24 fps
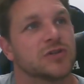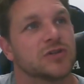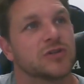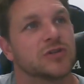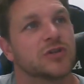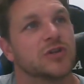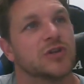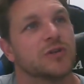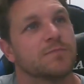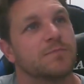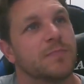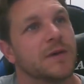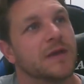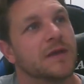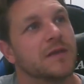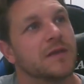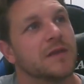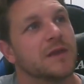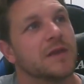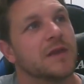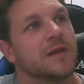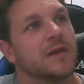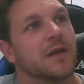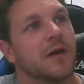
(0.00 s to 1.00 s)
could beat
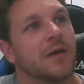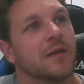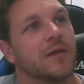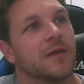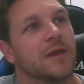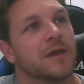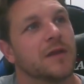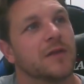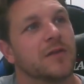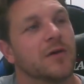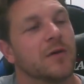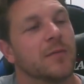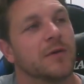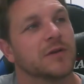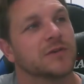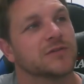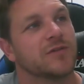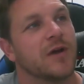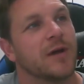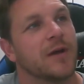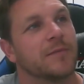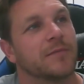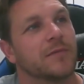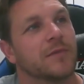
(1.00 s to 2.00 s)
the Indominus
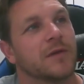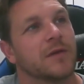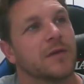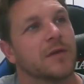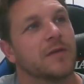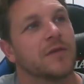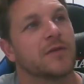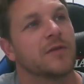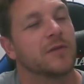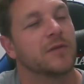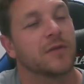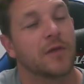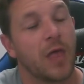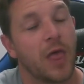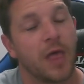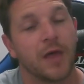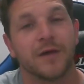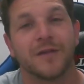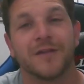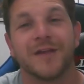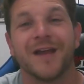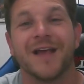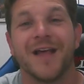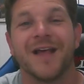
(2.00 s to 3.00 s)
Rex.
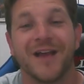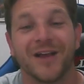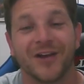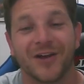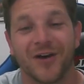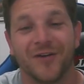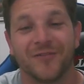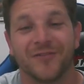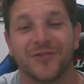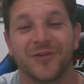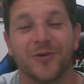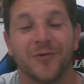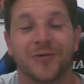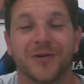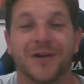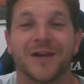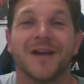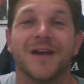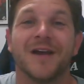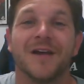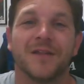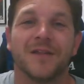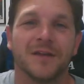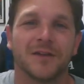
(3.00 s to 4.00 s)
Can't talk.
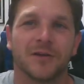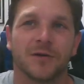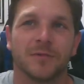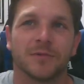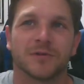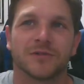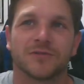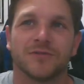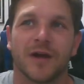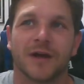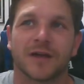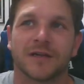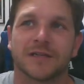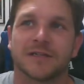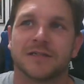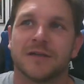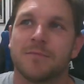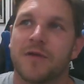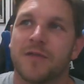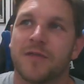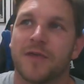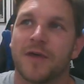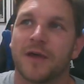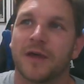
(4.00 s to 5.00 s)
The Indominus Rex. Let
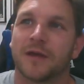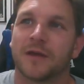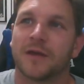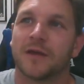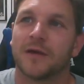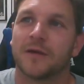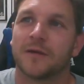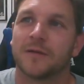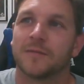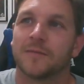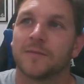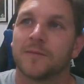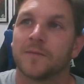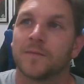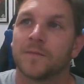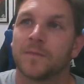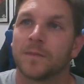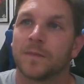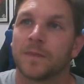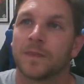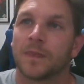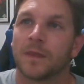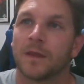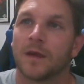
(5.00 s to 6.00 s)
me think.
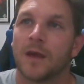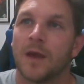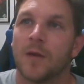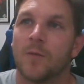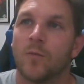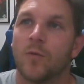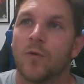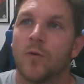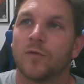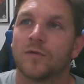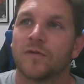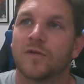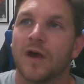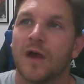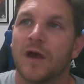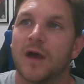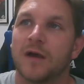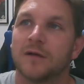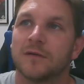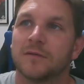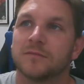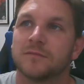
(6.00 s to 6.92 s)
In water.